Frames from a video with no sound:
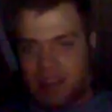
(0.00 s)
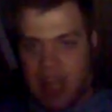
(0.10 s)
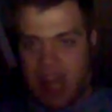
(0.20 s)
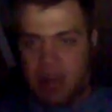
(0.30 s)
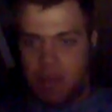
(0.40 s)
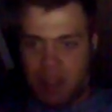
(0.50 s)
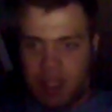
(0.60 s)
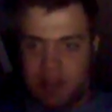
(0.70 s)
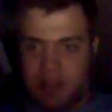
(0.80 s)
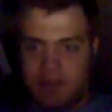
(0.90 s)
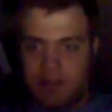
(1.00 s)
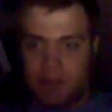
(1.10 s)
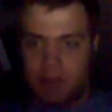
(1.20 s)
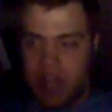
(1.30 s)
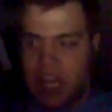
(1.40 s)
I hadn't really
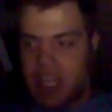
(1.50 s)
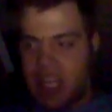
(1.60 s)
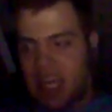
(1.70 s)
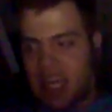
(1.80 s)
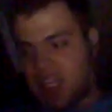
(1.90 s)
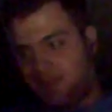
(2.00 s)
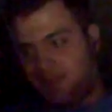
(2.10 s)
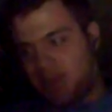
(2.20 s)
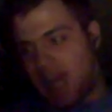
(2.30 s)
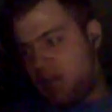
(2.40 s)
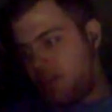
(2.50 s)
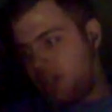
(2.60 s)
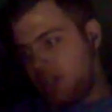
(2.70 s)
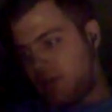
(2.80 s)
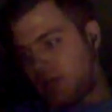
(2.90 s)
read
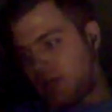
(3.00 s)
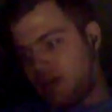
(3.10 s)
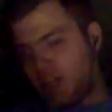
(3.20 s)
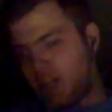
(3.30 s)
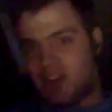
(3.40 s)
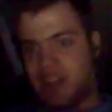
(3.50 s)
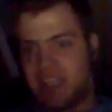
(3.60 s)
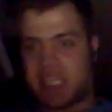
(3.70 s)
an article on this.